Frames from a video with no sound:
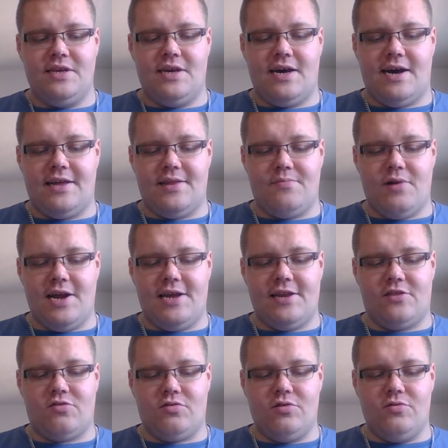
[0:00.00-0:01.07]
They break
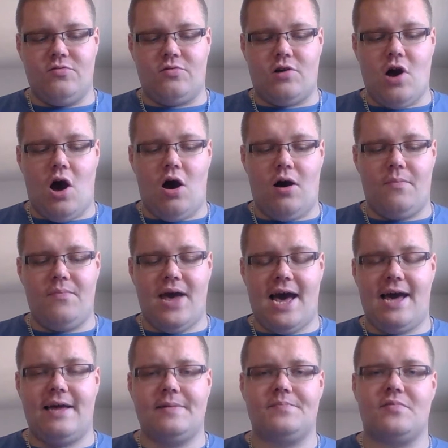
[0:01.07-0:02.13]
it through
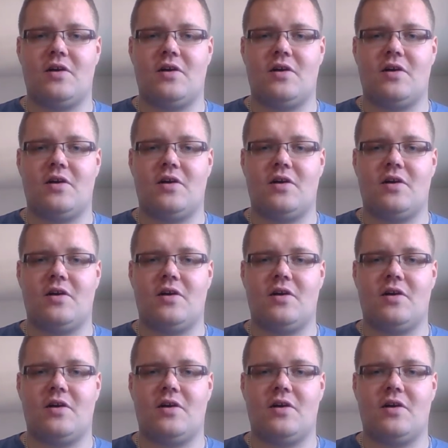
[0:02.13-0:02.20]
combat.